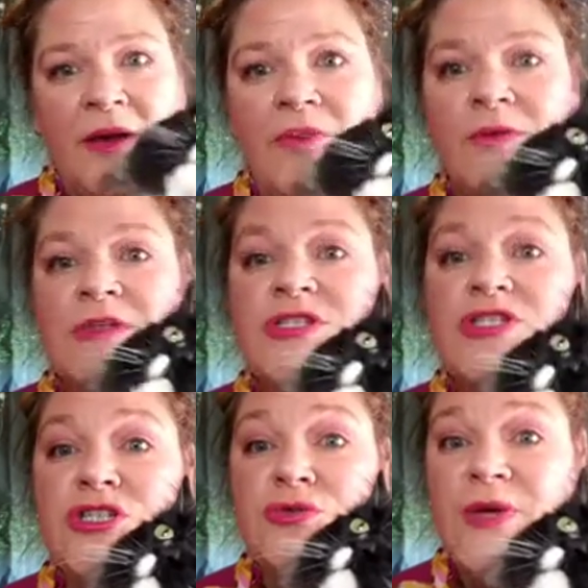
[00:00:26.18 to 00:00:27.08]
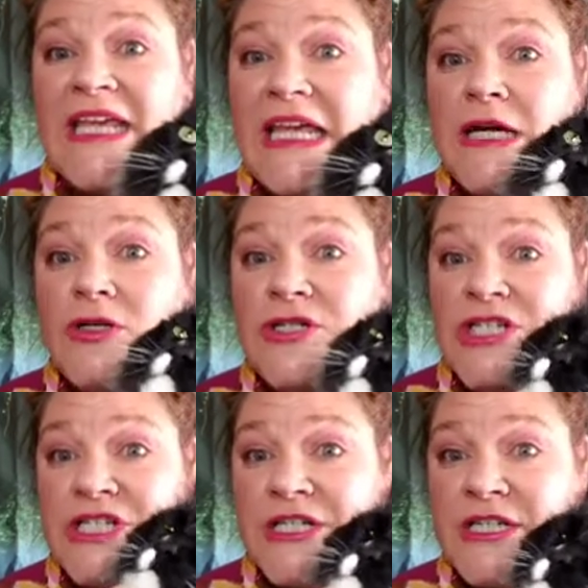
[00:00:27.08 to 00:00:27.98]
with Stewie on
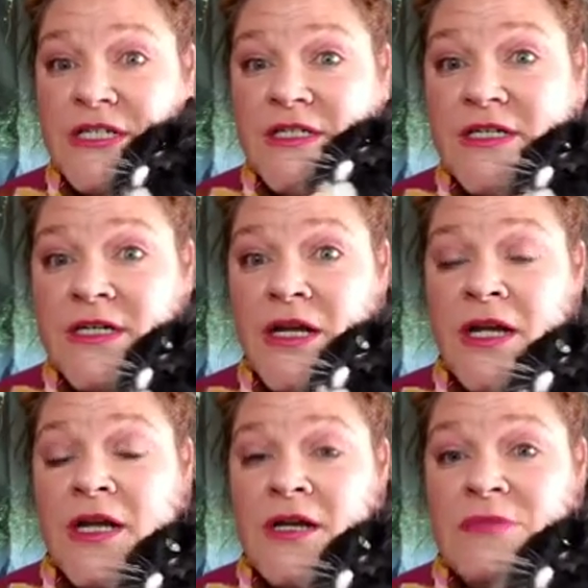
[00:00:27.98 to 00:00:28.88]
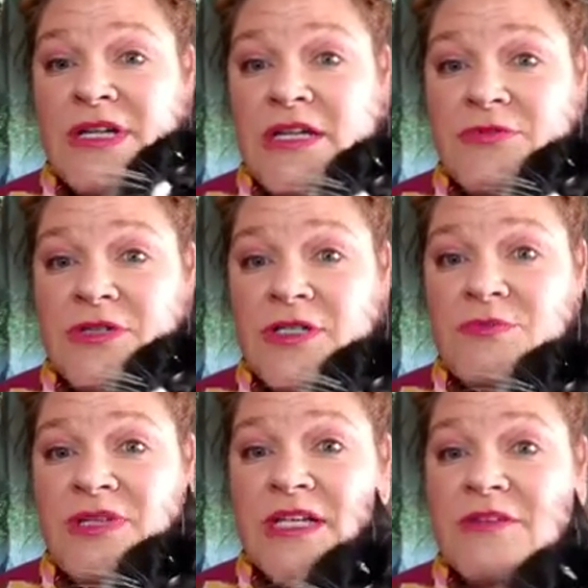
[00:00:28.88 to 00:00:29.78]
there. But he wanted to
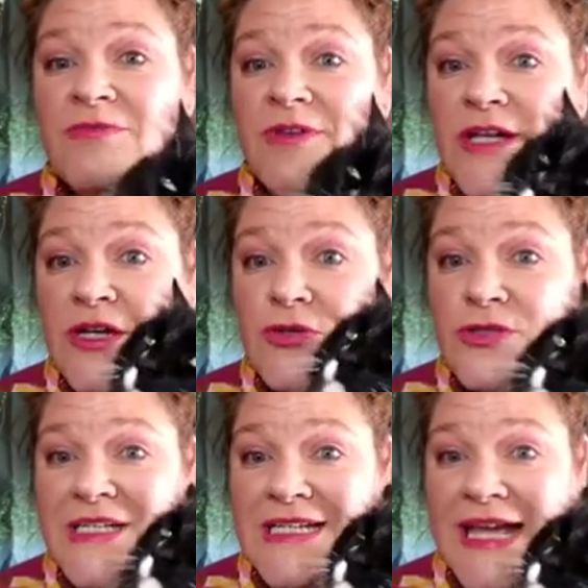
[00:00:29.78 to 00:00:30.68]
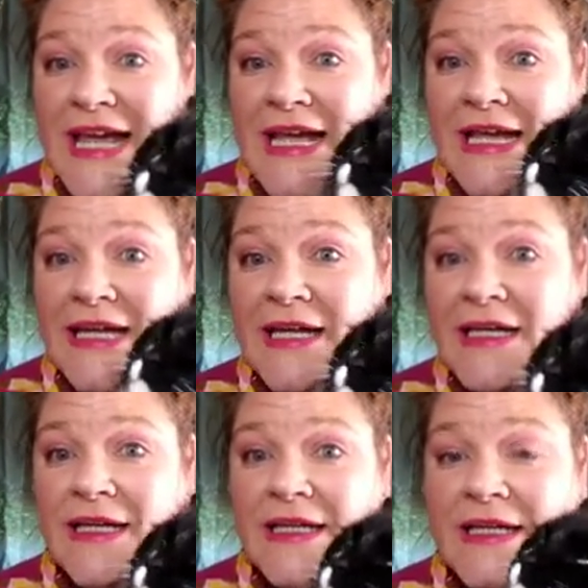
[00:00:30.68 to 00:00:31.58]
be in the video today.
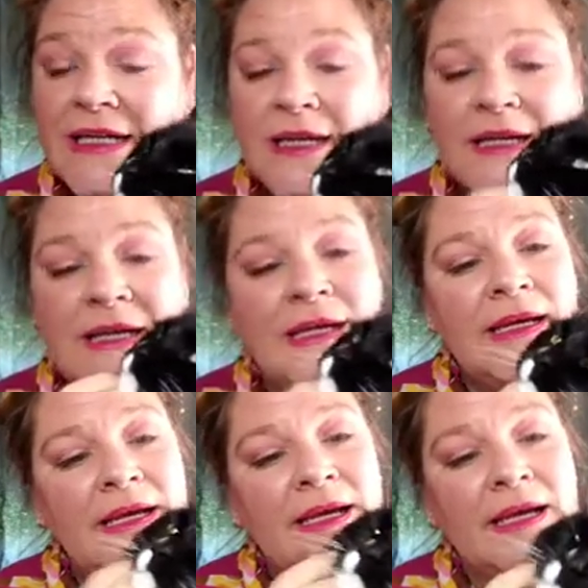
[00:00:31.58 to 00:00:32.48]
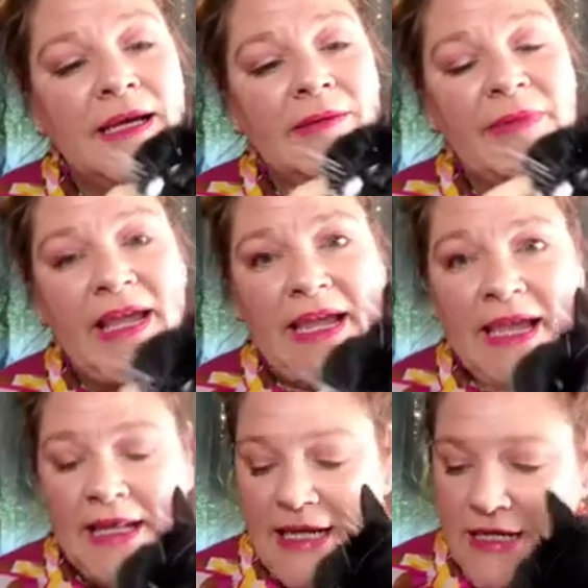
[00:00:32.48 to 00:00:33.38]

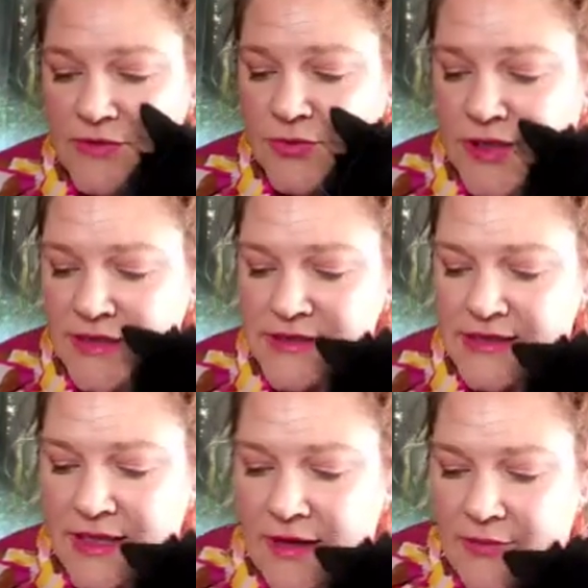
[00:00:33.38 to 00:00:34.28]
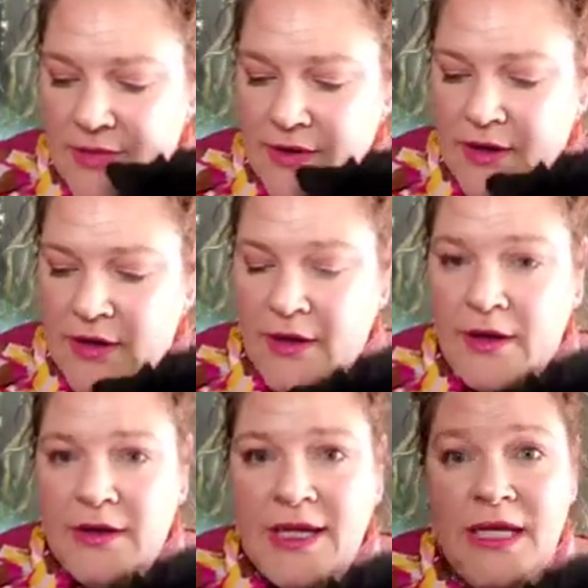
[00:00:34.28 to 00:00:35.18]
And he's wanting some
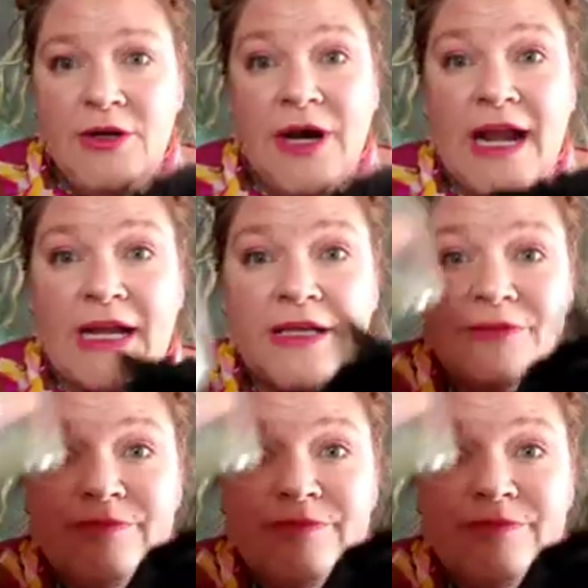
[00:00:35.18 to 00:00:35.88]
kitty crack.